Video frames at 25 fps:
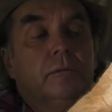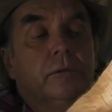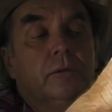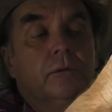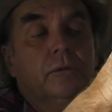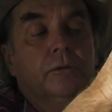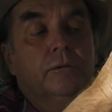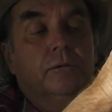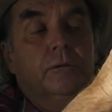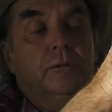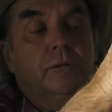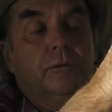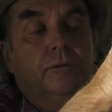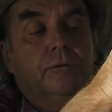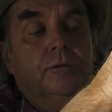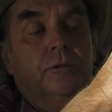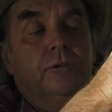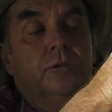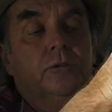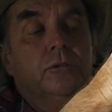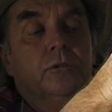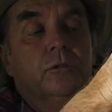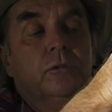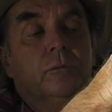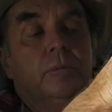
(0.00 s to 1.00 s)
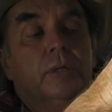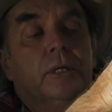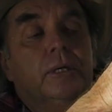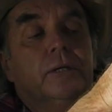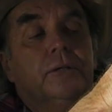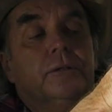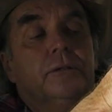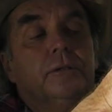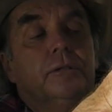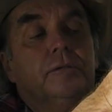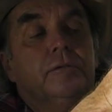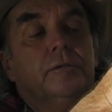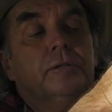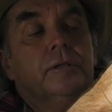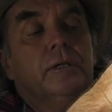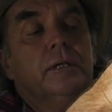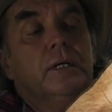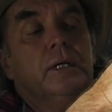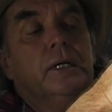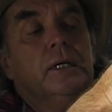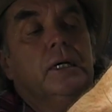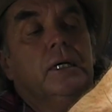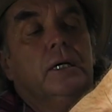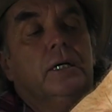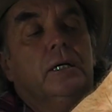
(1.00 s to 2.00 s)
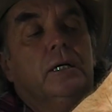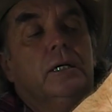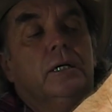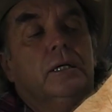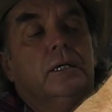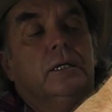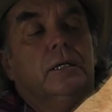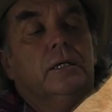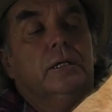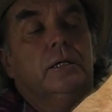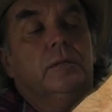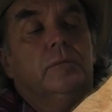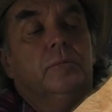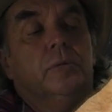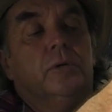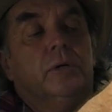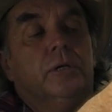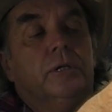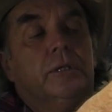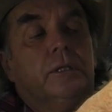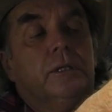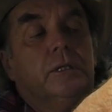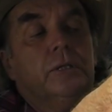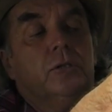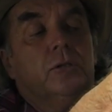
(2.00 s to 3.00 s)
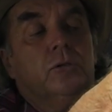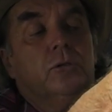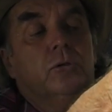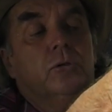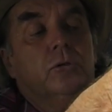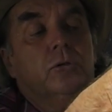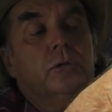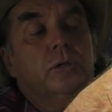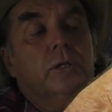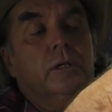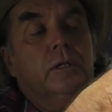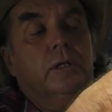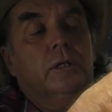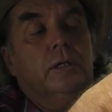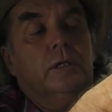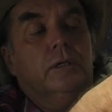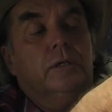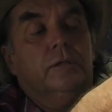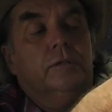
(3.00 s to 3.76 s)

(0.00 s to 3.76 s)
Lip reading: or off your tool belt even, it might get caught.